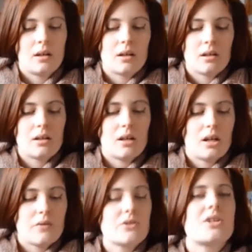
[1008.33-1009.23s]
you know,
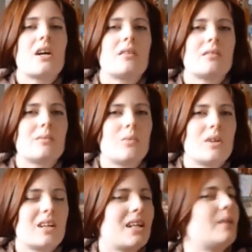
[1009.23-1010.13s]
if you don't want to
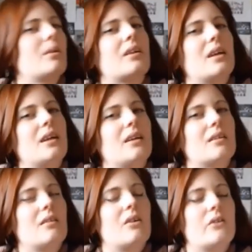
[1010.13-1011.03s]
keep looking
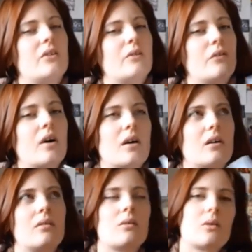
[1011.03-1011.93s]
on the phone
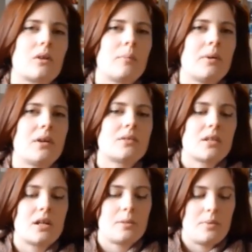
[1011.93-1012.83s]
or the computer,
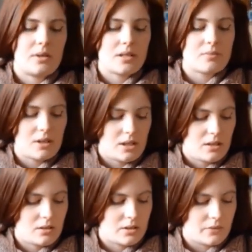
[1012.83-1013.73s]
the book is really
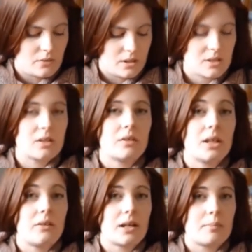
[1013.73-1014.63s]
useful. I do really
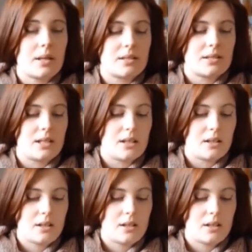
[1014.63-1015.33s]
recommend it.